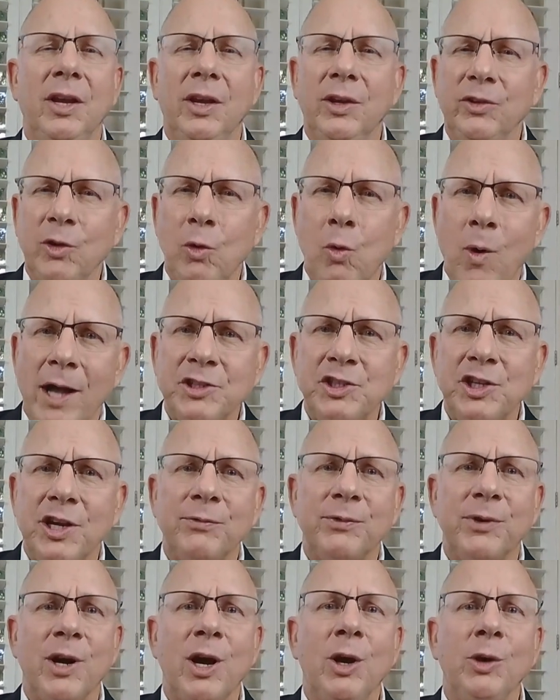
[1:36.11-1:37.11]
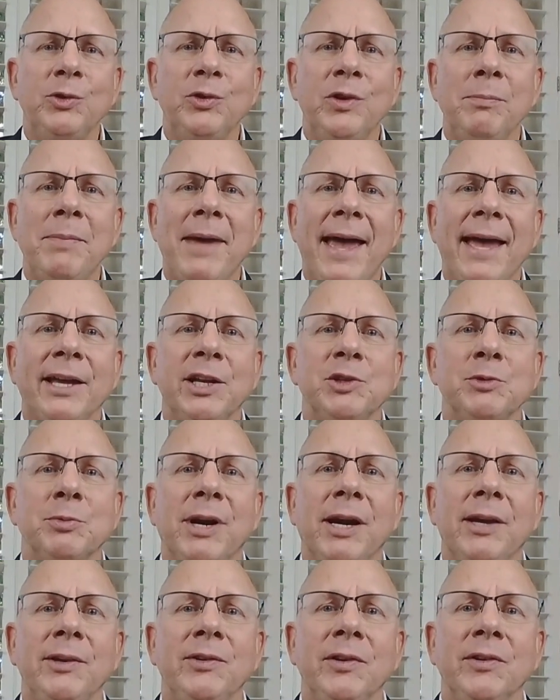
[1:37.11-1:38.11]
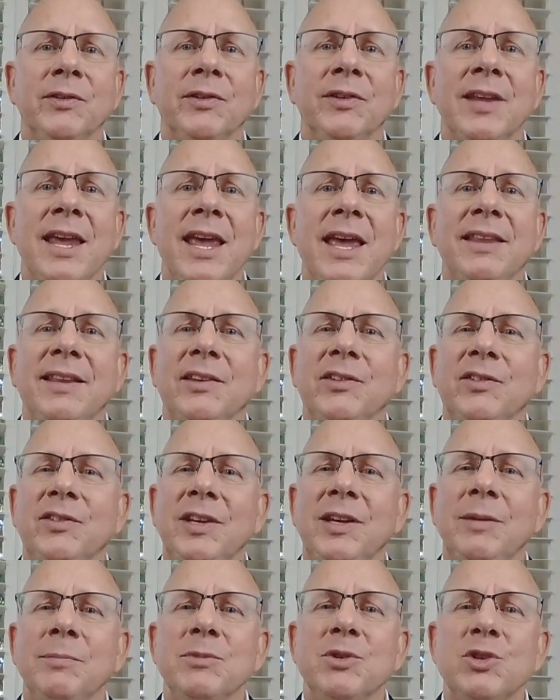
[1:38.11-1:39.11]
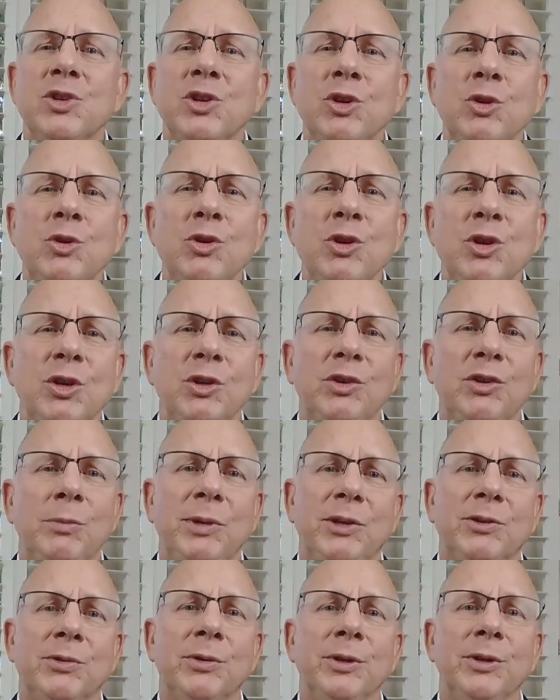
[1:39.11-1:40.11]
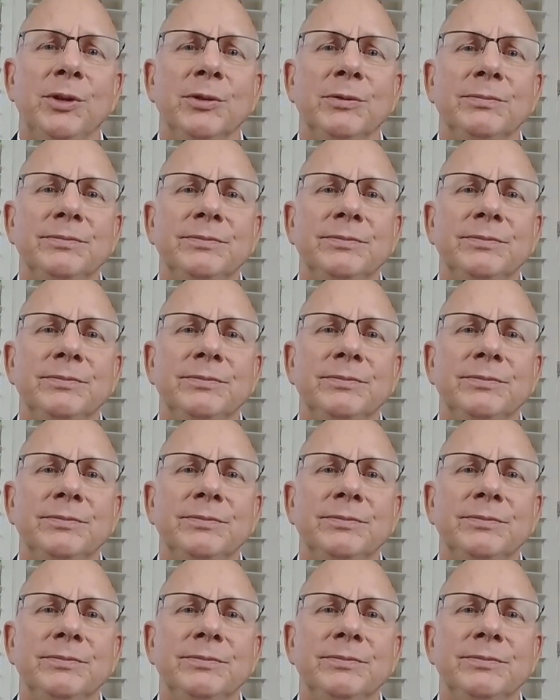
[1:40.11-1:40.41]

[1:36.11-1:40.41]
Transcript: So watch out for hosting package prices that seem too good to be true.